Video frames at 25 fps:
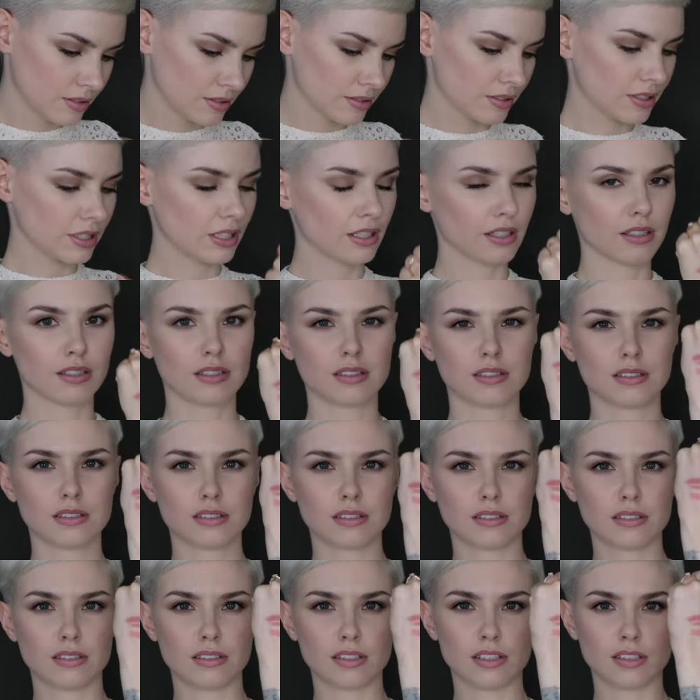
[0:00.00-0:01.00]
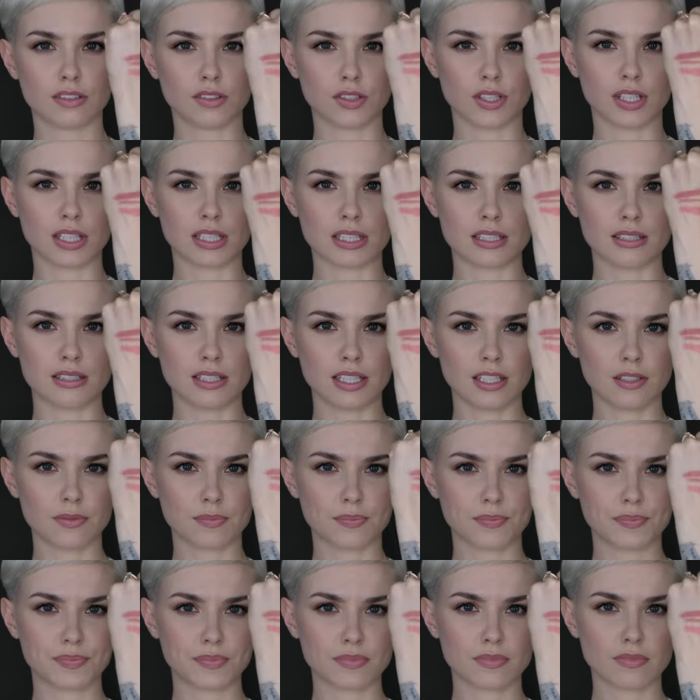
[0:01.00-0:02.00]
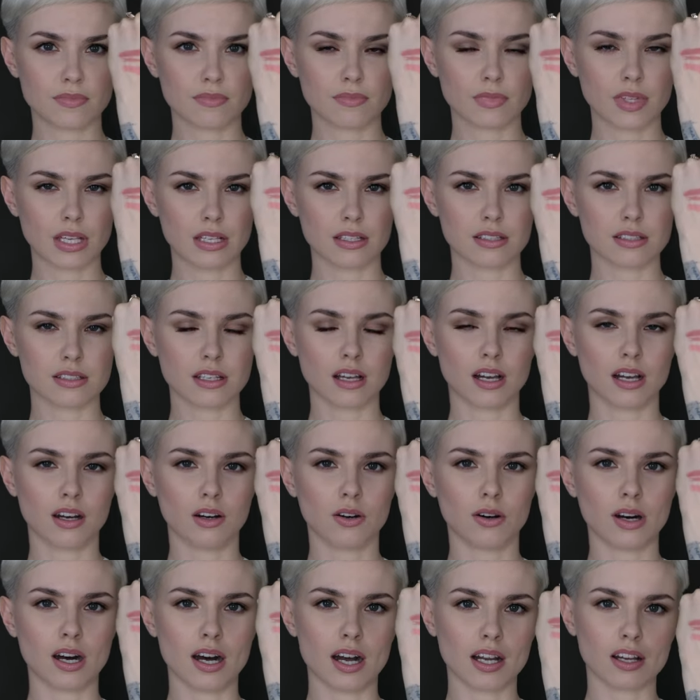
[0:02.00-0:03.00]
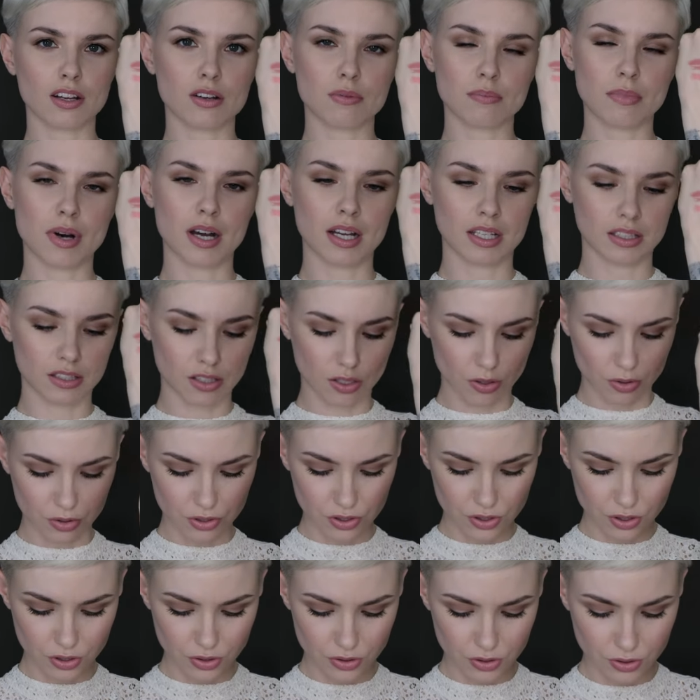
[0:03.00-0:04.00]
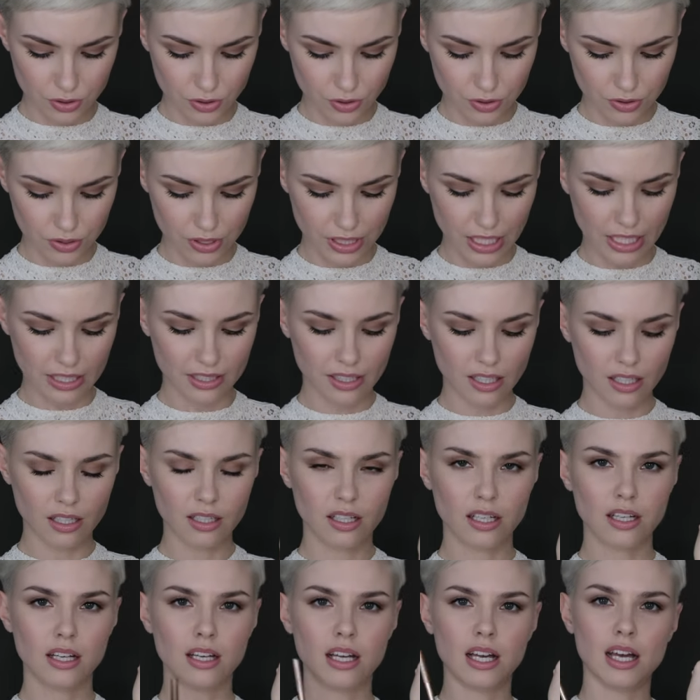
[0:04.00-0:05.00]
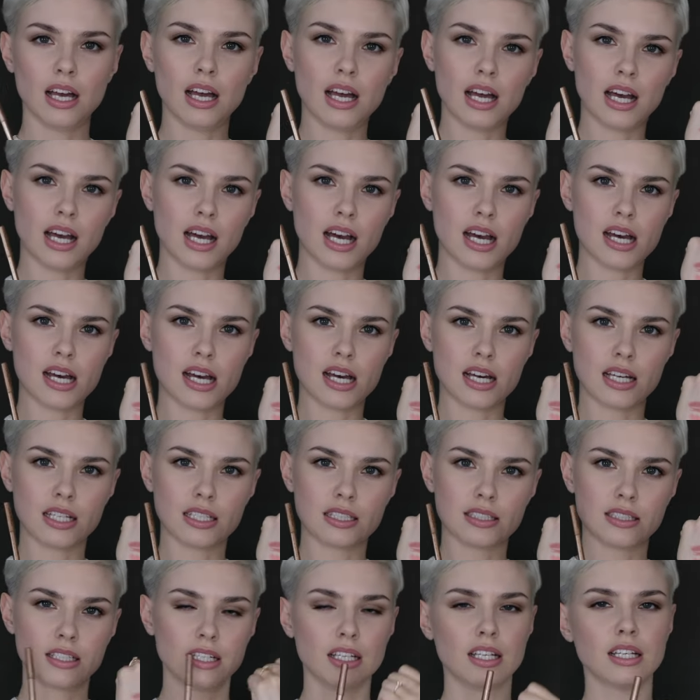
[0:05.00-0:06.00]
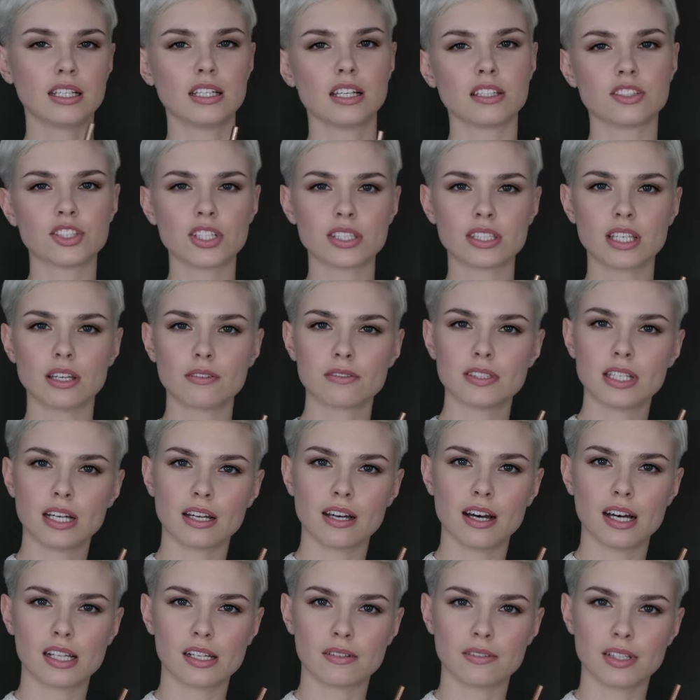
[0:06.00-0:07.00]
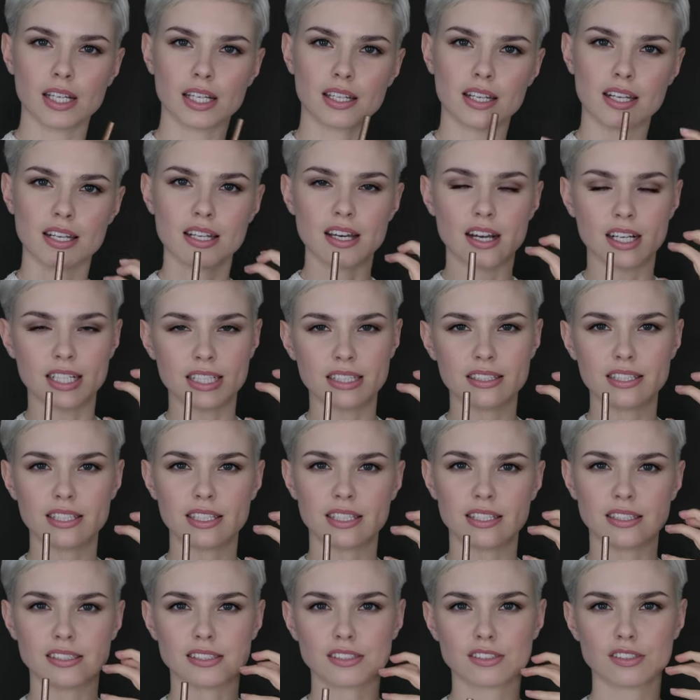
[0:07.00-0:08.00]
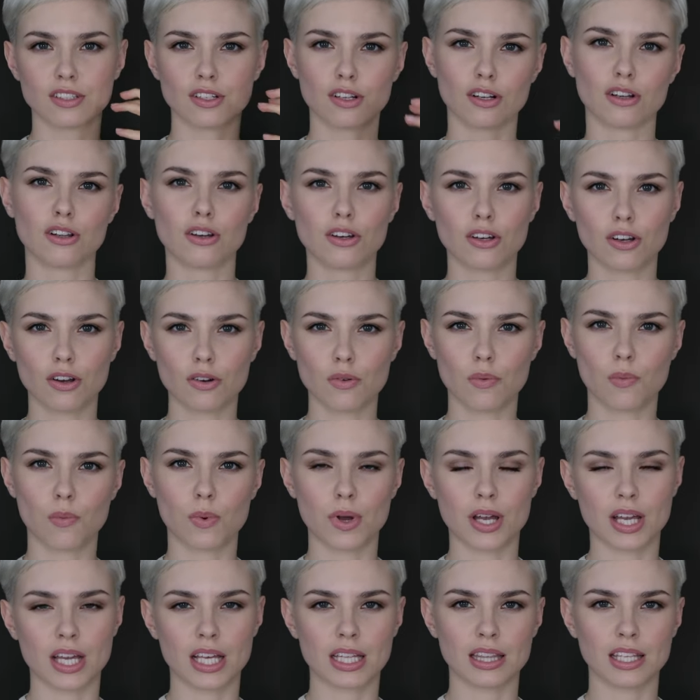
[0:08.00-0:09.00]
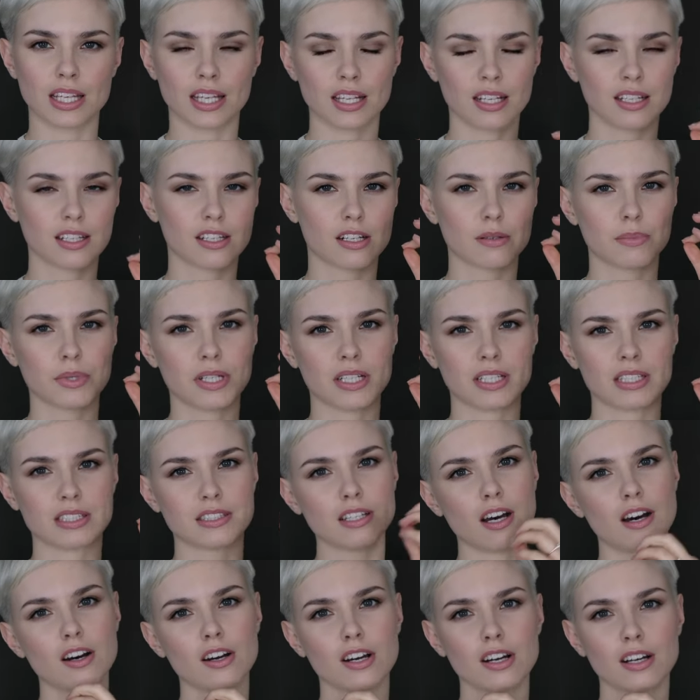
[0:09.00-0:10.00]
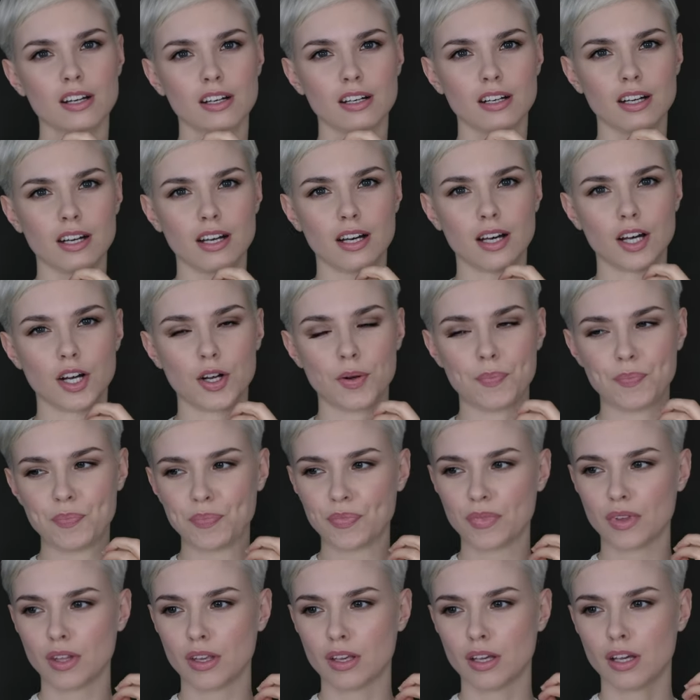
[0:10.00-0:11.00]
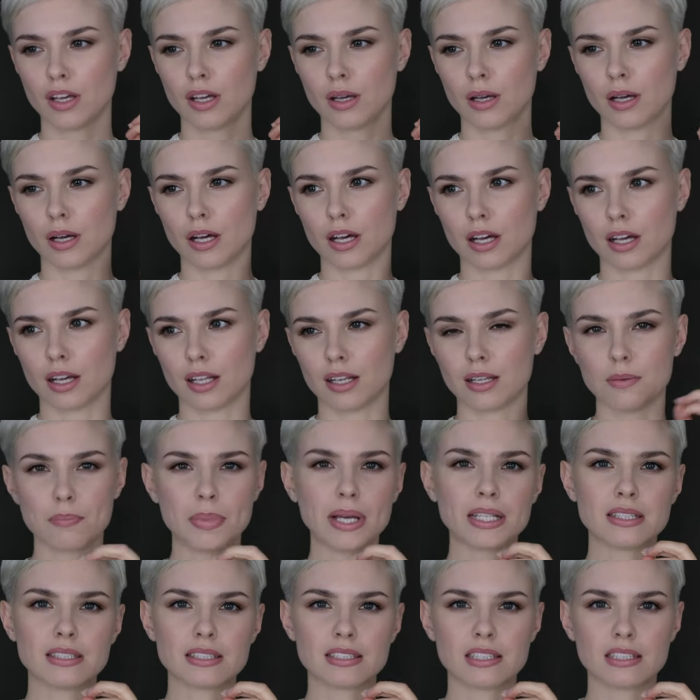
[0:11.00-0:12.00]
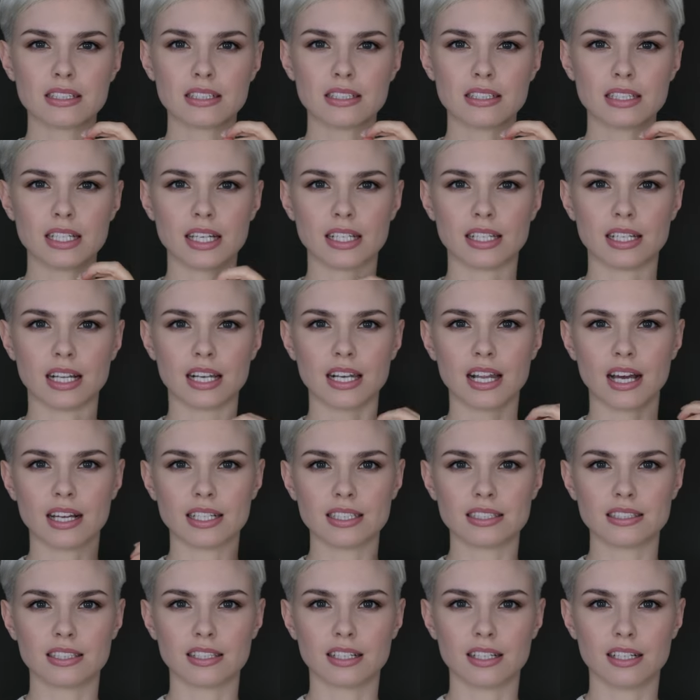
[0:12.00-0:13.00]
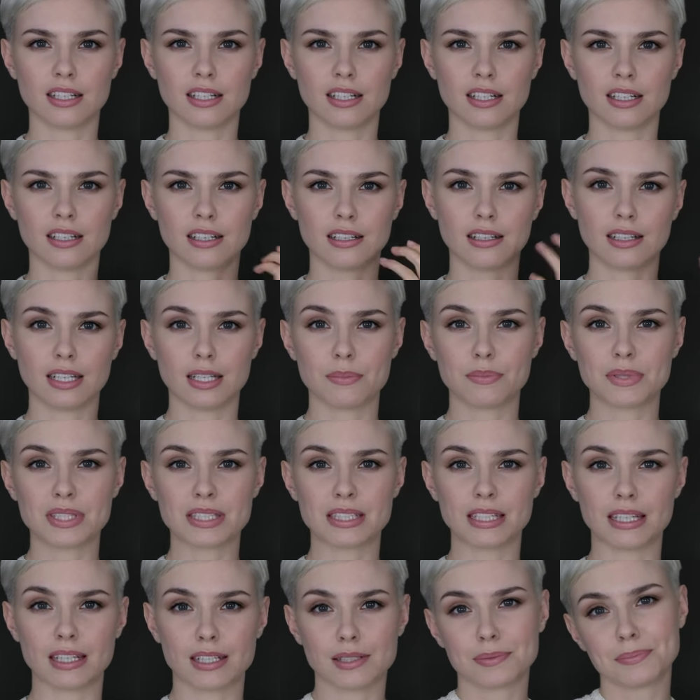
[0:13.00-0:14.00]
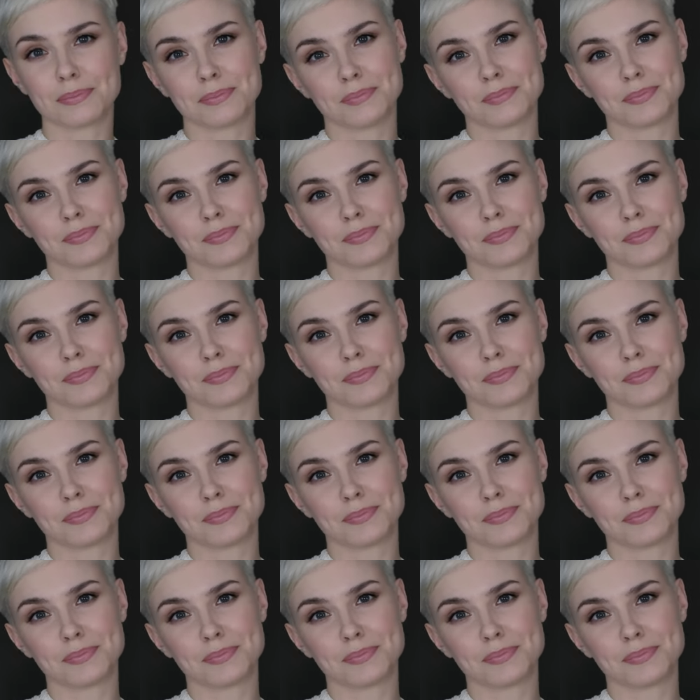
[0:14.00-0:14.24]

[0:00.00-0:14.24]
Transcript: Yeah, you can see. So I combine those two together and it just gives that kind of like a 90s look with like a little bit of darker lip pencil and a lighter lipstick.